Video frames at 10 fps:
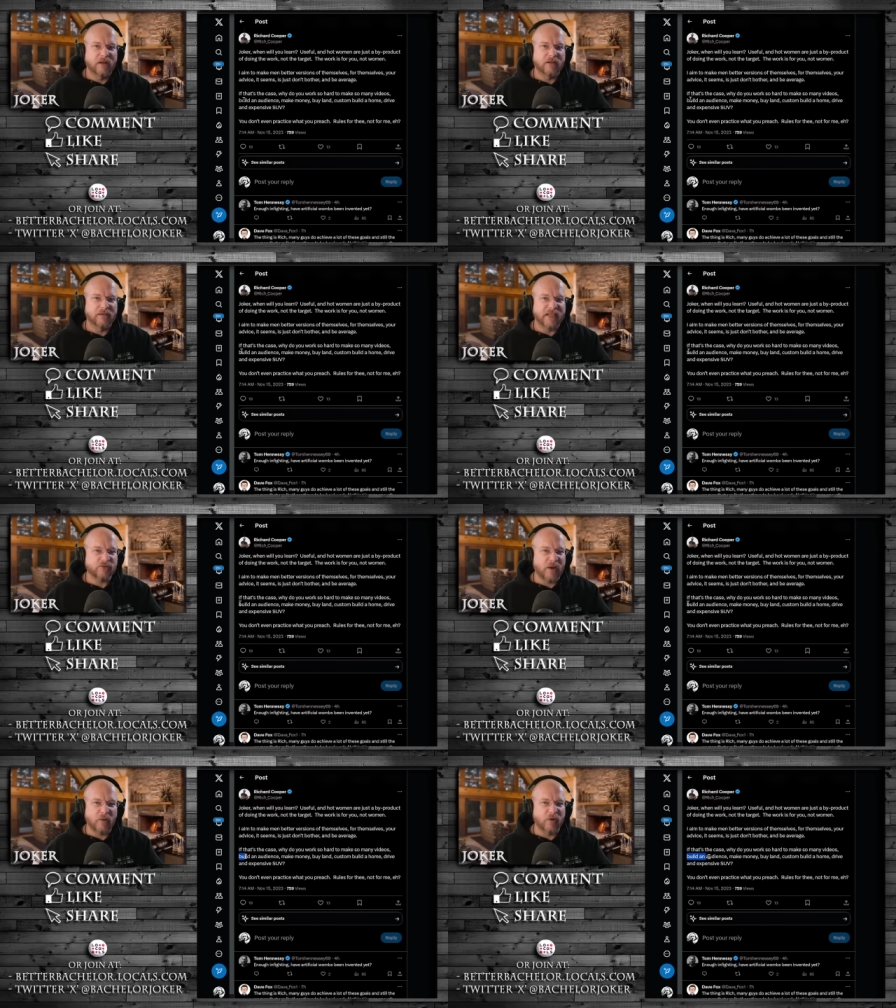
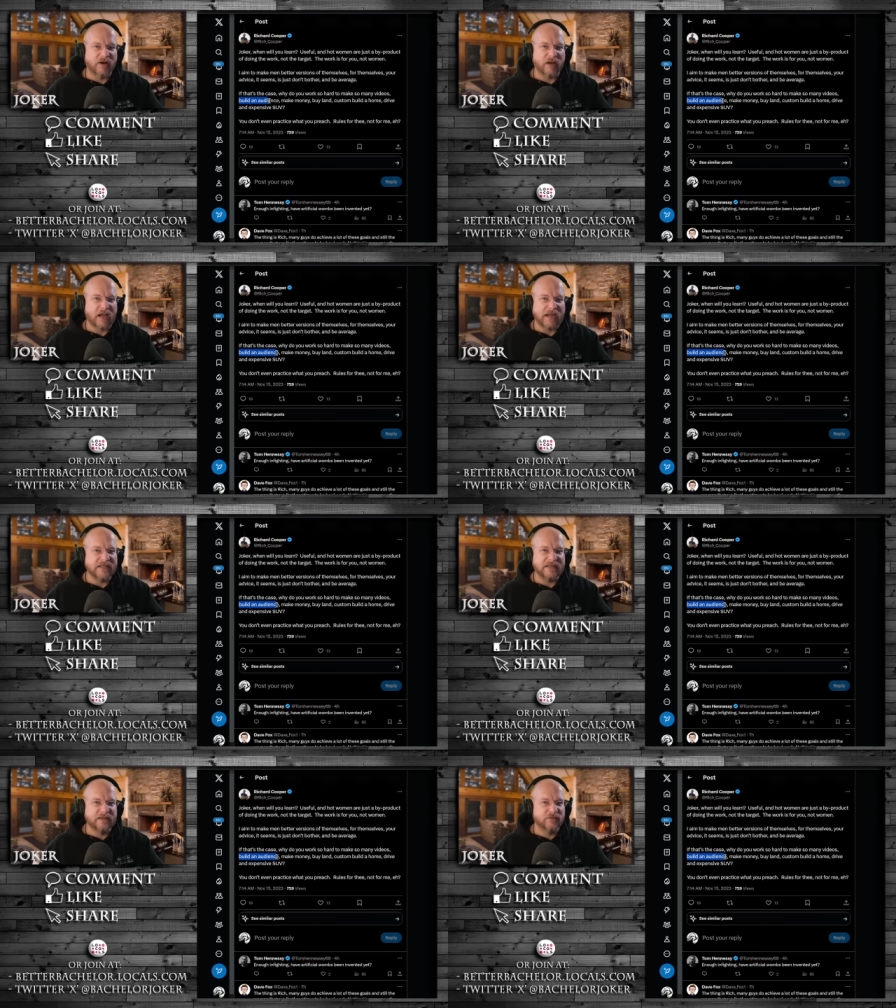That's why I
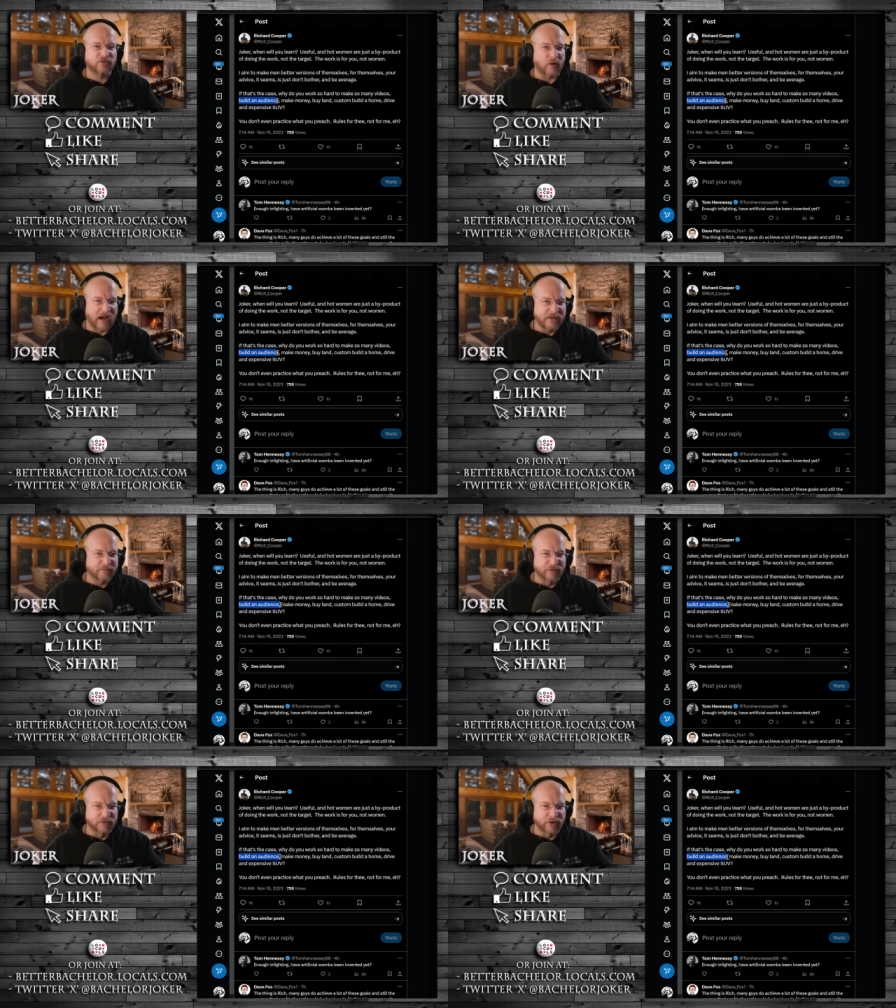didn't try to
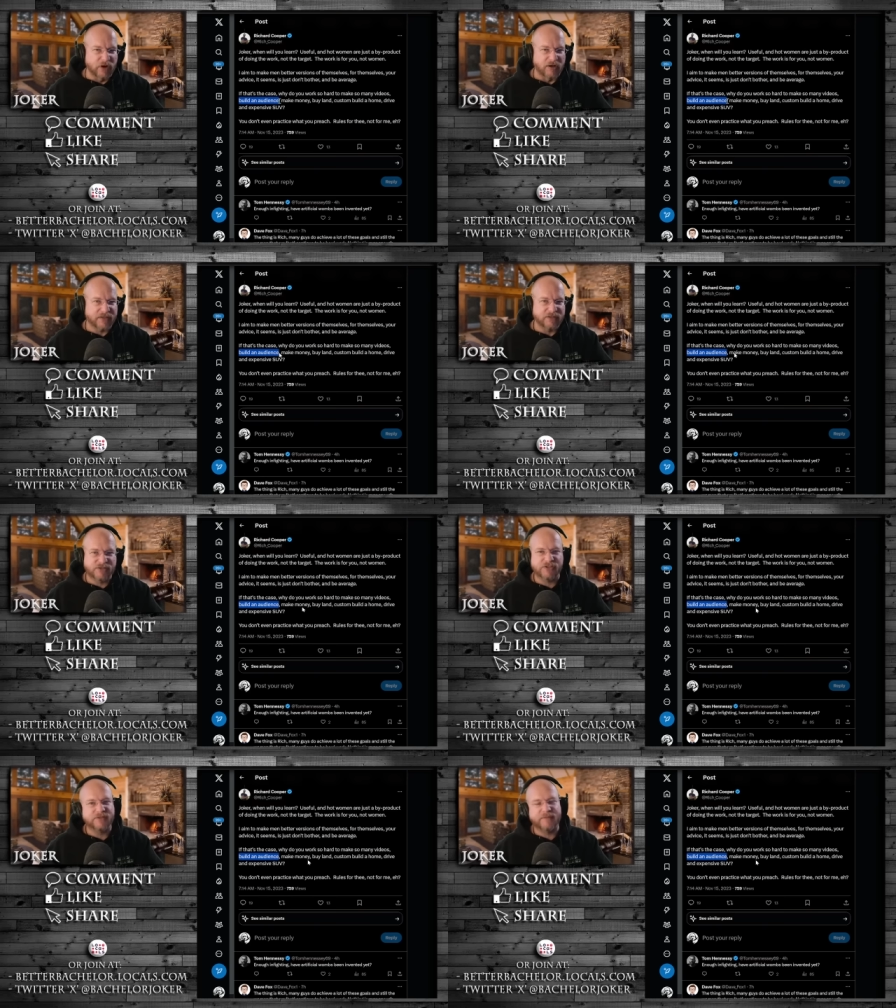build an audience,
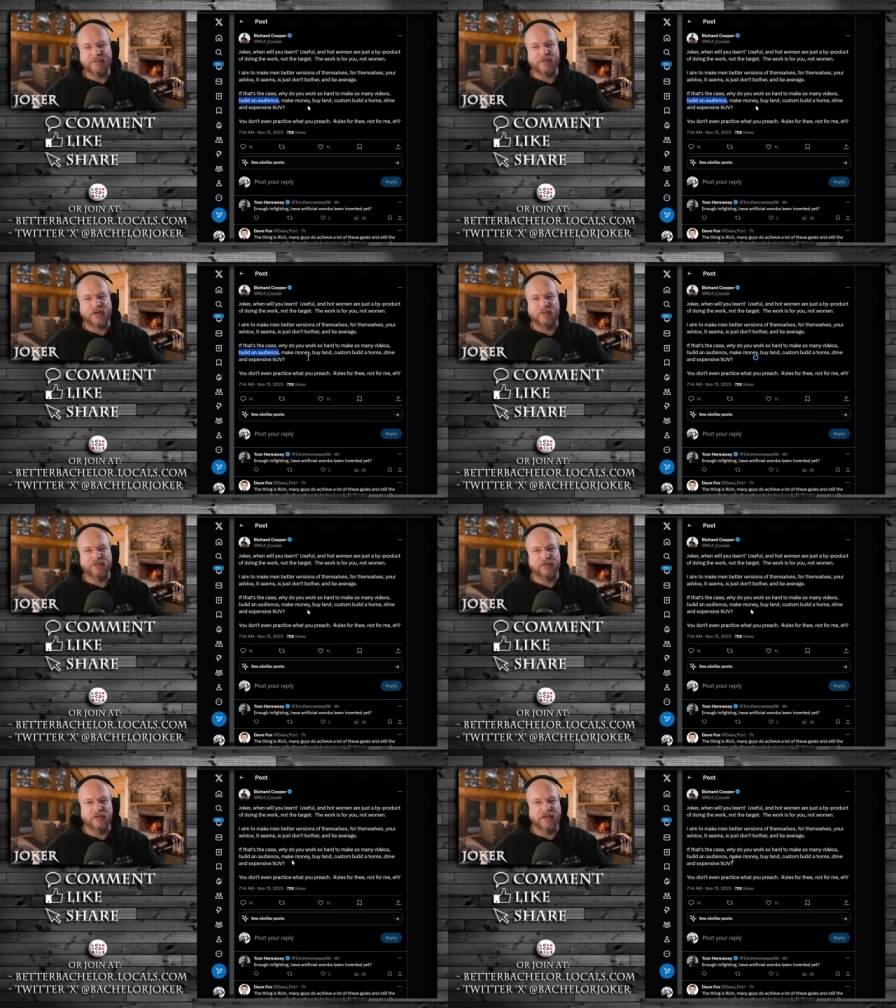just people come
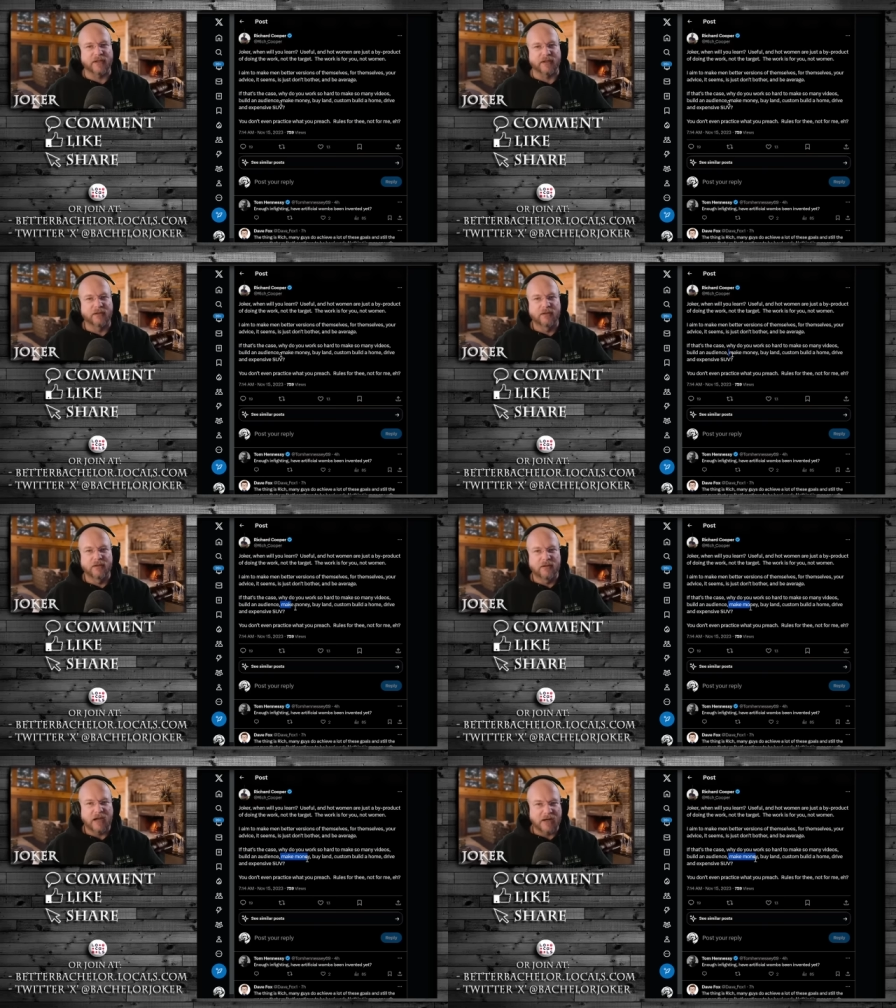to look at it.
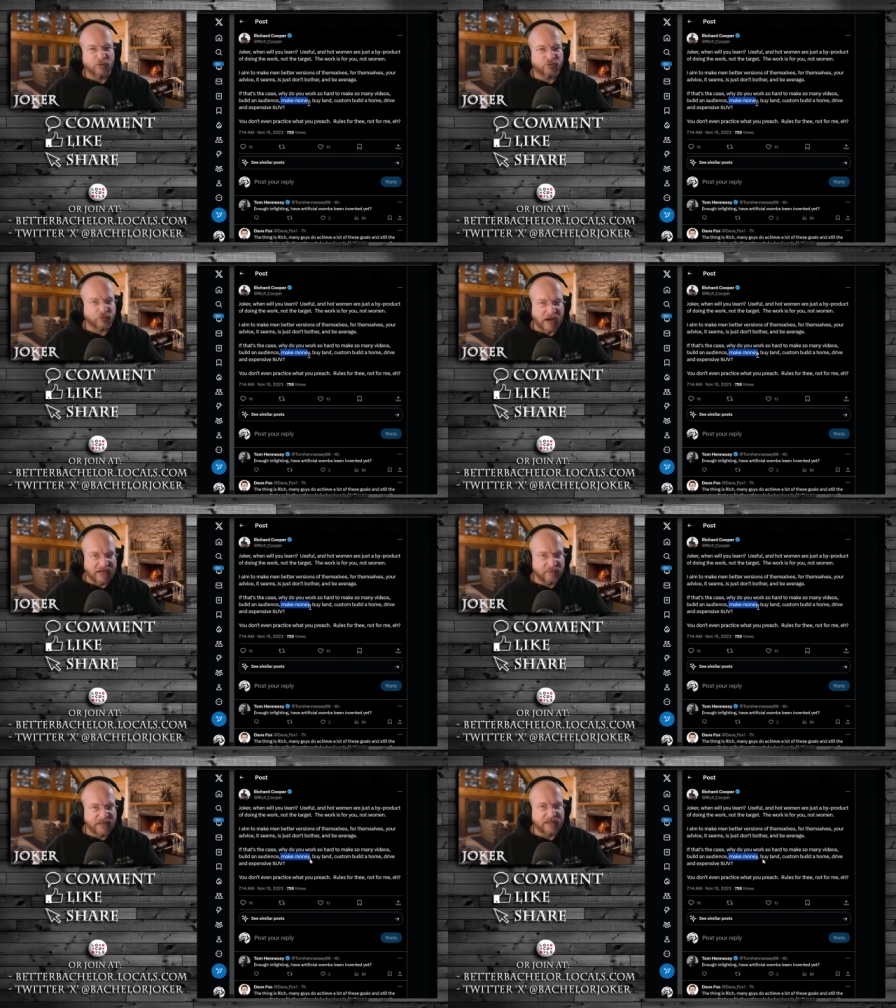I don't try
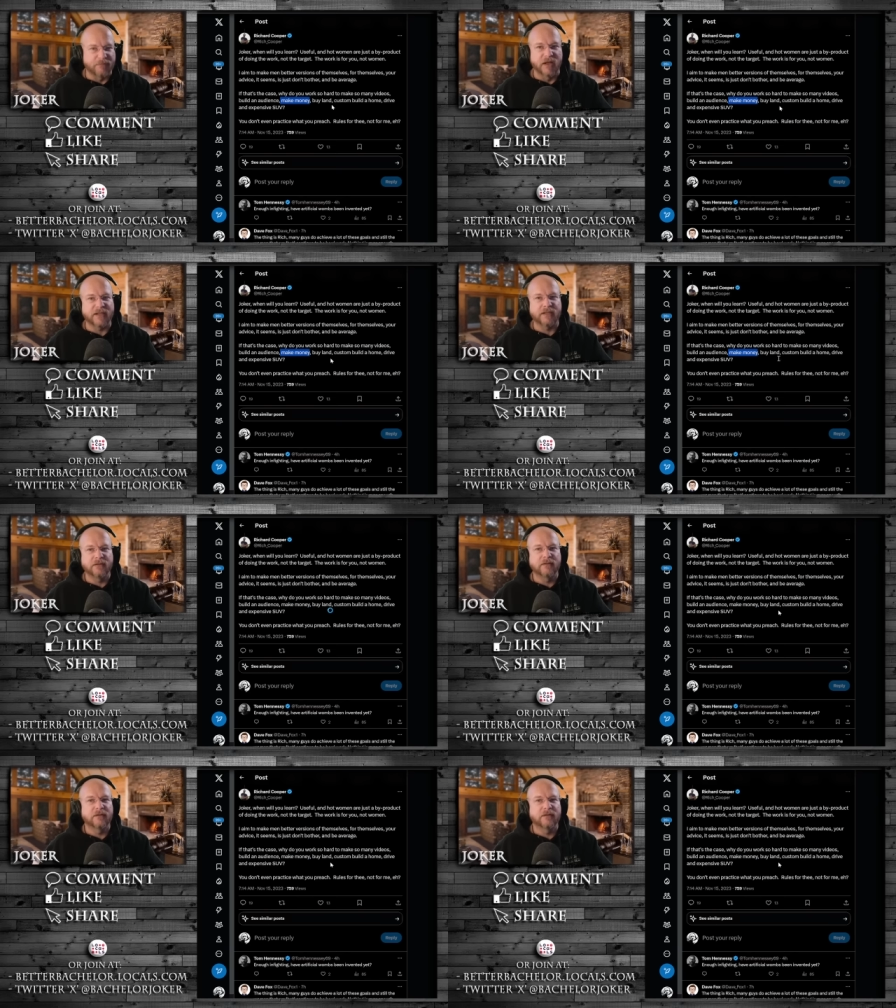to make money.